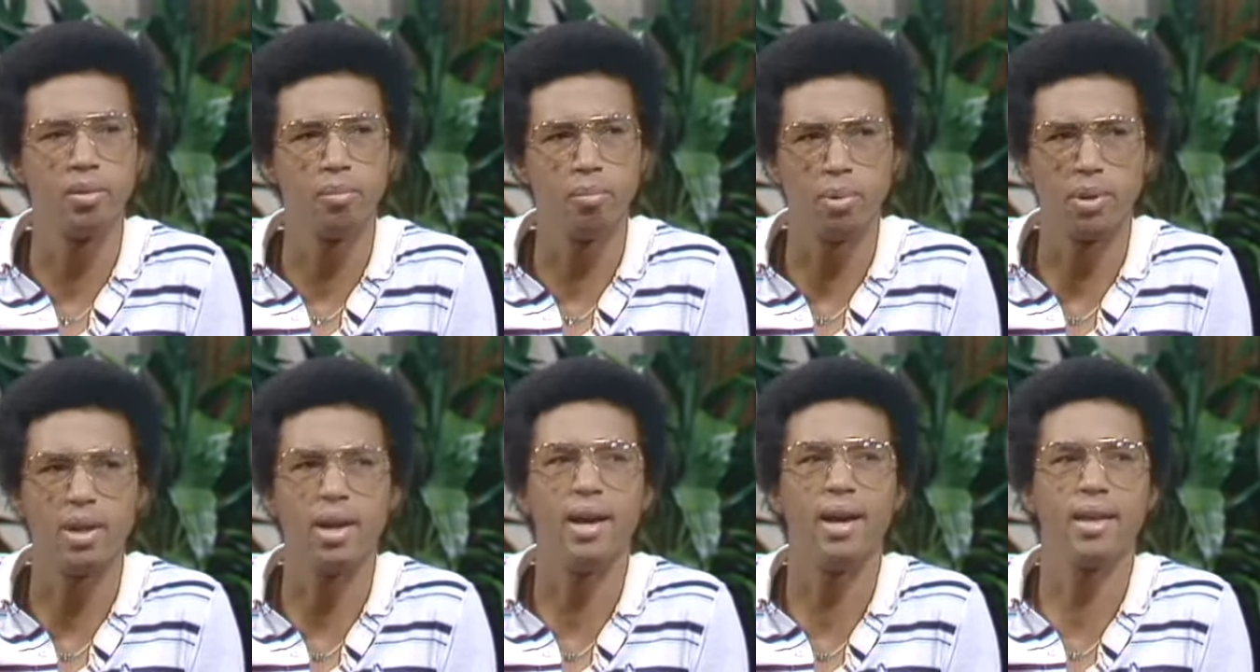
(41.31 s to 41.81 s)

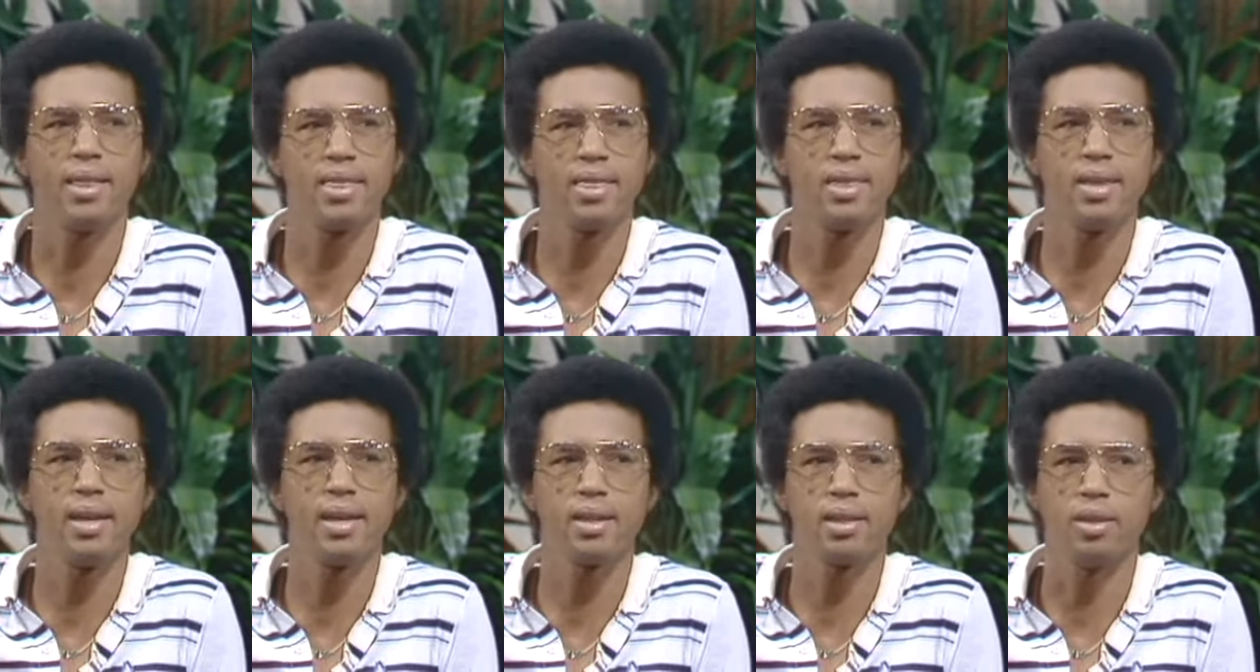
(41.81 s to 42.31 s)
But I
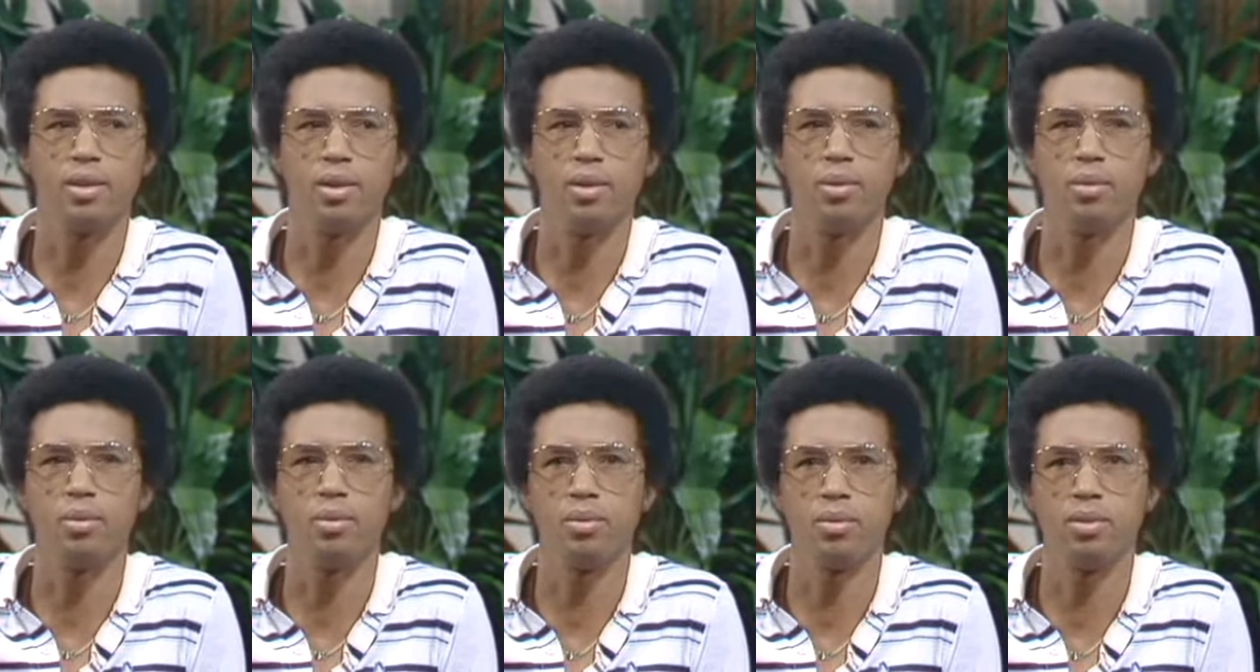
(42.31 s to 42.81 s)
think,
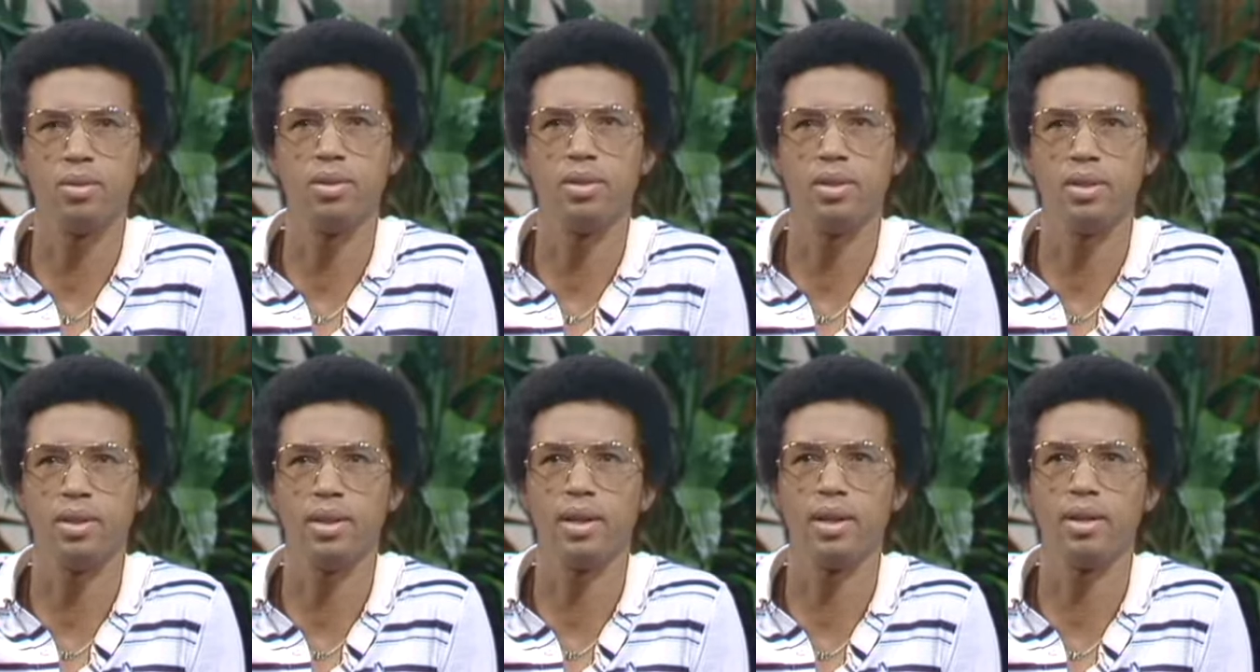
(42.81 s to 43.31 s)
though,
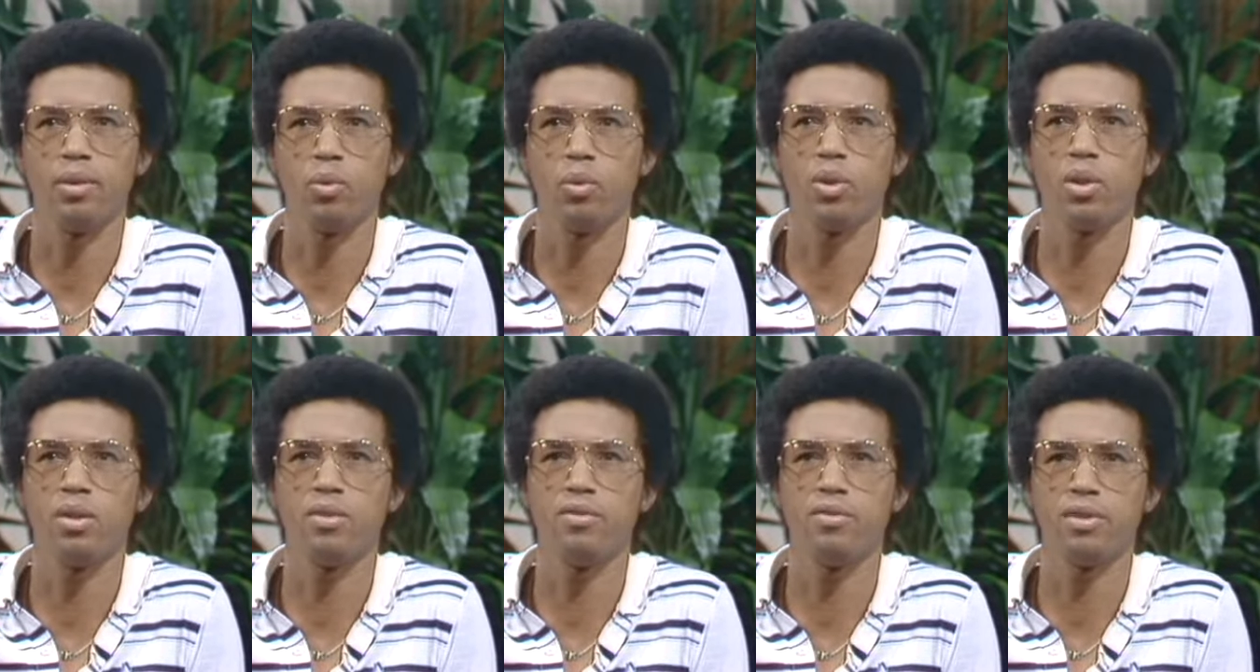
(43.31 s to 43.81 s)
that
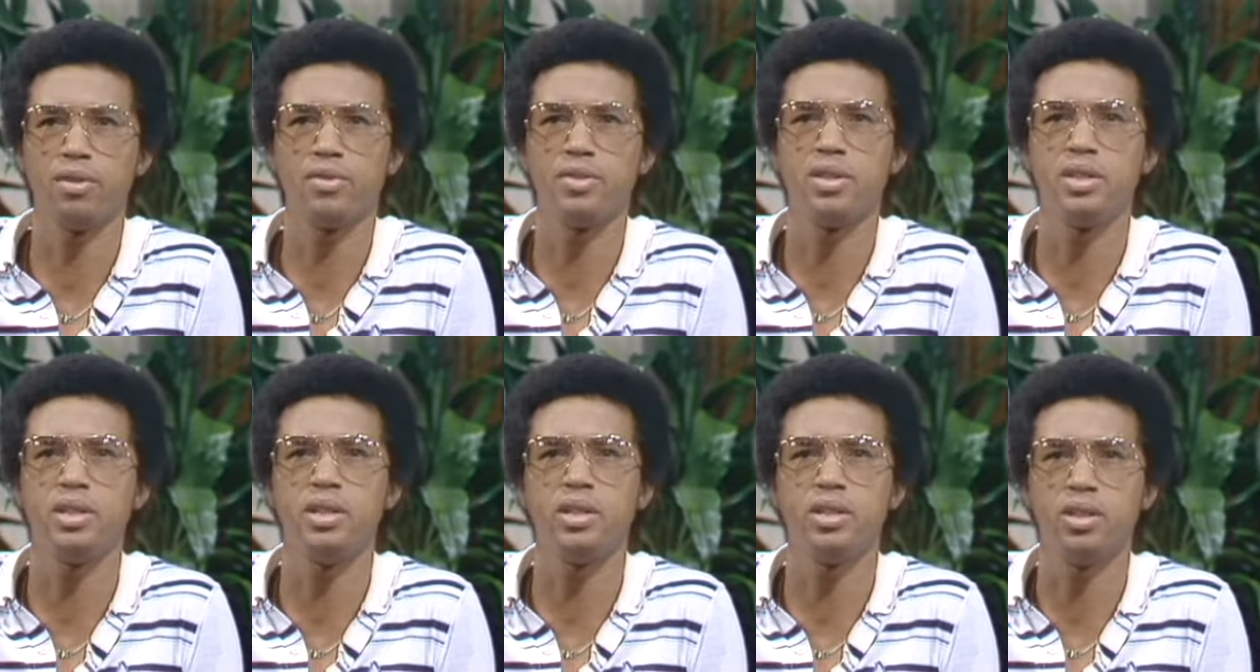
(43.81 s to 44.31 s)
within
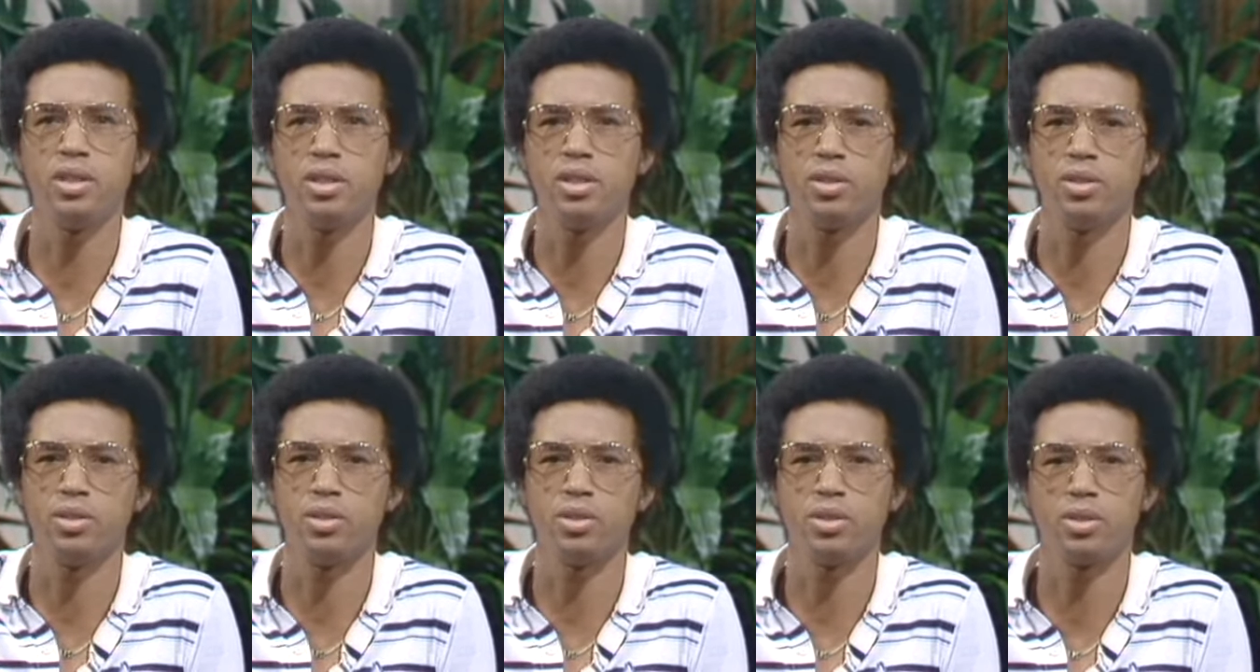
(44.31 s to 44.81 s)
15
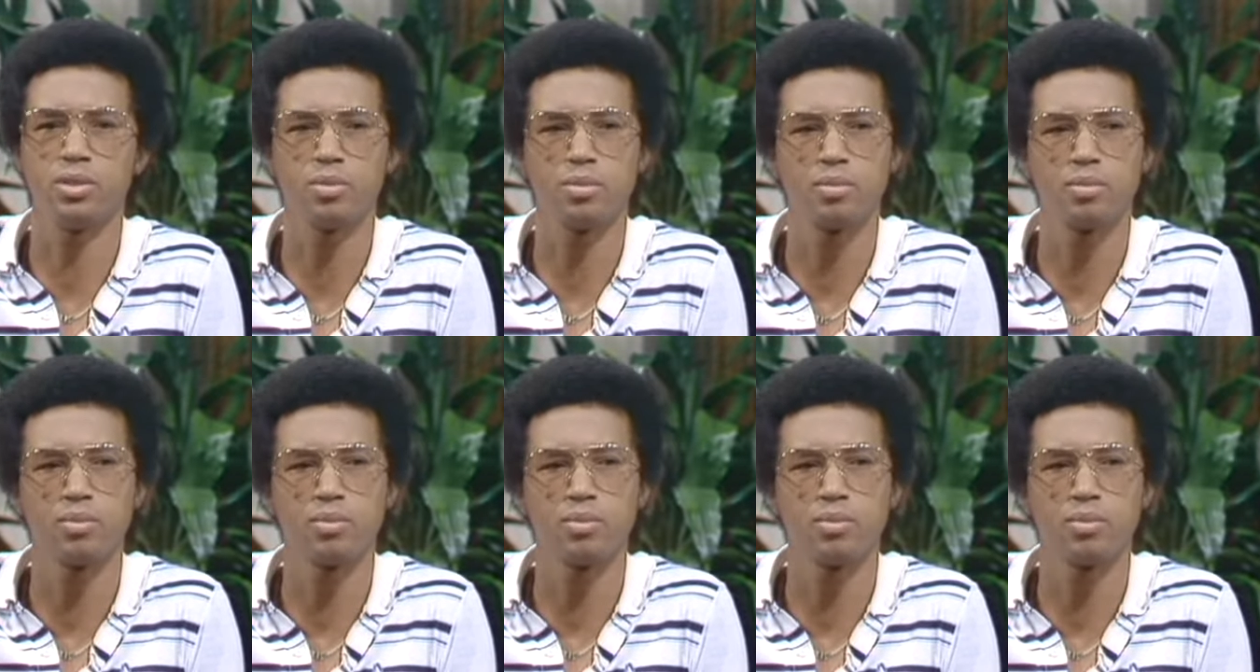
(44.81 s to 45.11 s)
years,